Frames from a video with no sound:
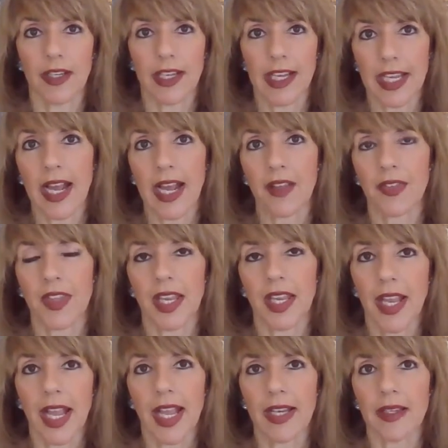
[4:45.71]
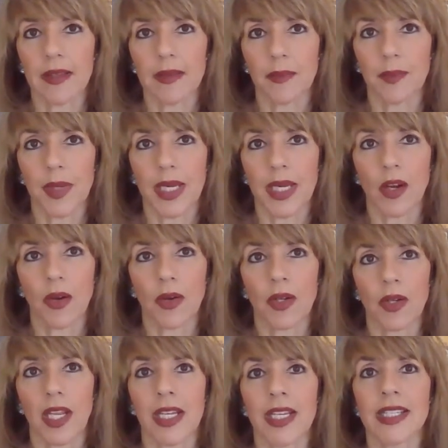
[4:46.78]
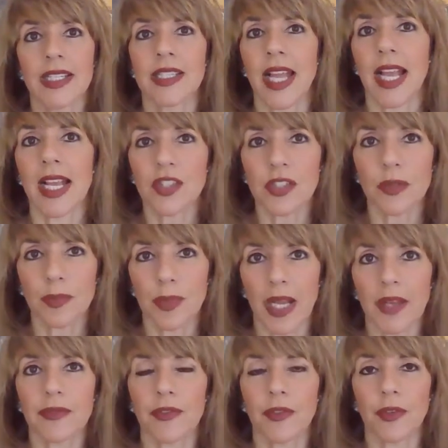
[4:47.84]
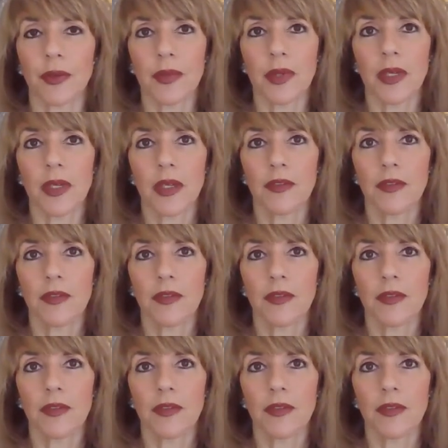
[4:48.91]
get out there and be on an international platform,